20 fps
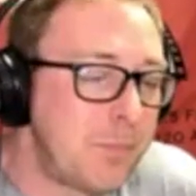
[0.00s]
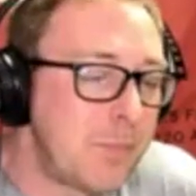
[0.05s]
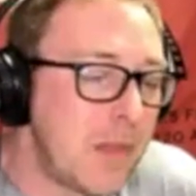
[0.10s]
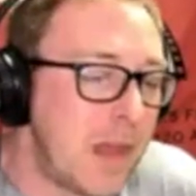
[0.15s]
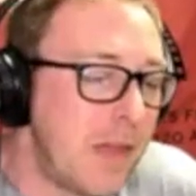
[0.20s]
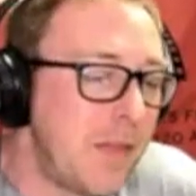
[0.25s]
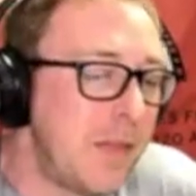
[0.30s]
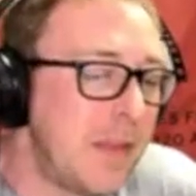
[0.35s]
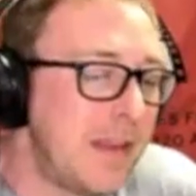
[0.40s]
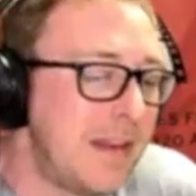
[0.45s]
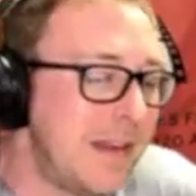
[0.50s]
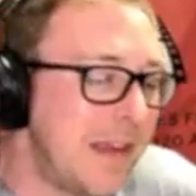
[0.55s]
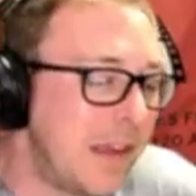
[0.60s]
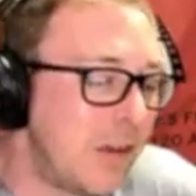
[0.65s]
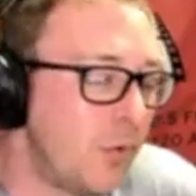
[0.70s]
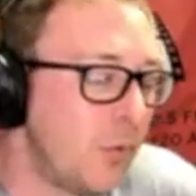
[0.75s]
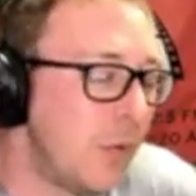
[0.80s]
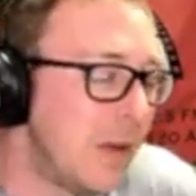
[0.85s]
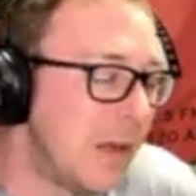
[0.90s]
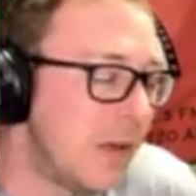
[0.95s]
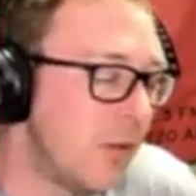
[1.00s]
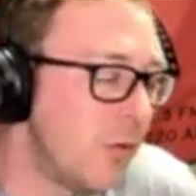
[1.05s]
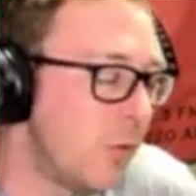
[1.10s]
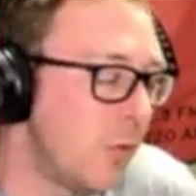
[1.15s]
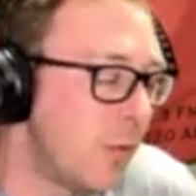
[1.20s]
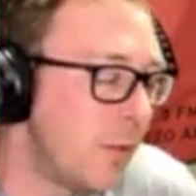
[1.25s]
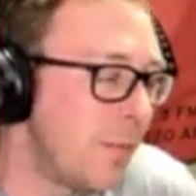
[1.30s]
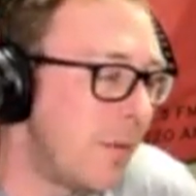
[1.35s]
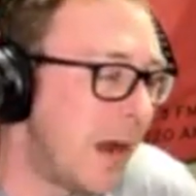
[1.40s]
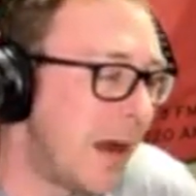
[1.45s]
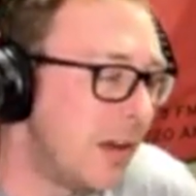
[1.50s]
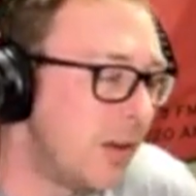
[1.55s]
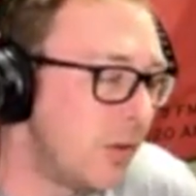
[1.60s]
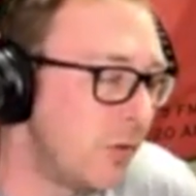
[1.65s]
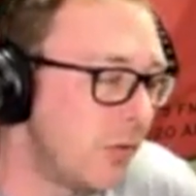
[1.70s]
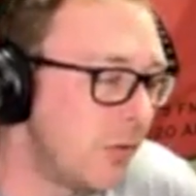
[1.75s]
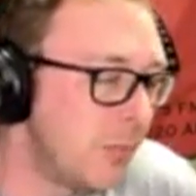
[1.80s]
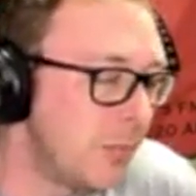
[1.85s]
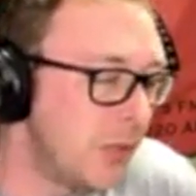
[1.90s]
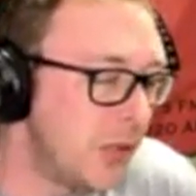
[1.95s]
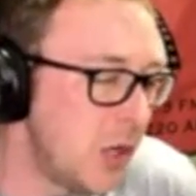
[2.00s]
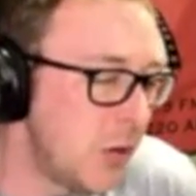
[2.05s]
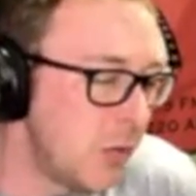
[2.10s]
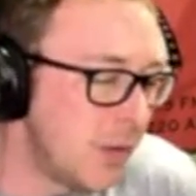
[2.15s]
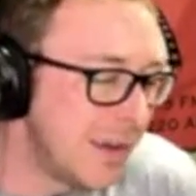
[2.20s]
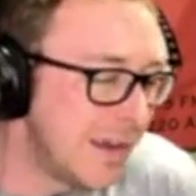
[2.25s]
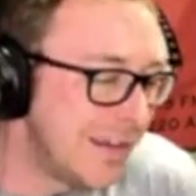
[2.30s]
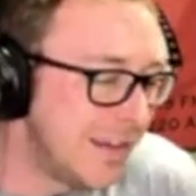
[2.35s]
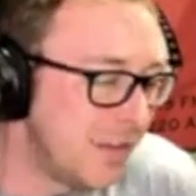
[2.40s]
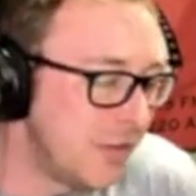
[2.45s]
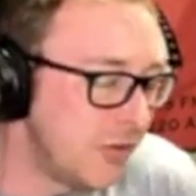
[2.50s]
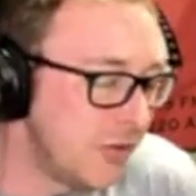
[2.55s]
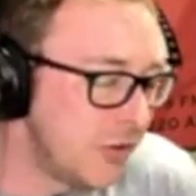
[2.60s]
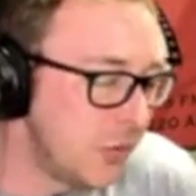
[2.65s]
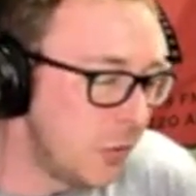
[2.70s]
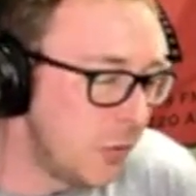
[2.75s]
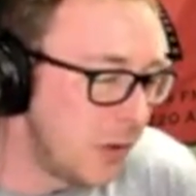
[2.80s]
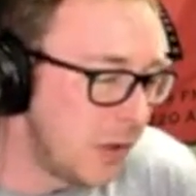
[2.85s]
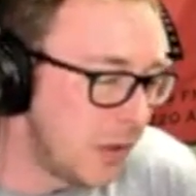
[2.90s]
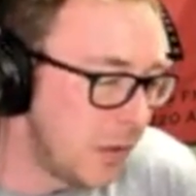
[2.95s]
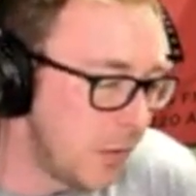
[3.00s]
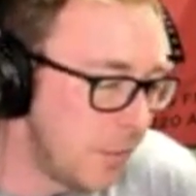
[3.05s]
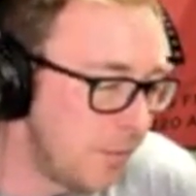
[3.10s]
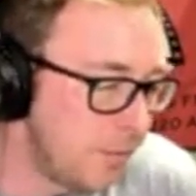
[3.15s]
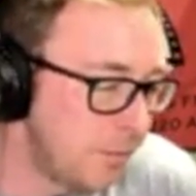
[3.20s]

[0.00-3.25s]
I think next week we might do some yoga in studio.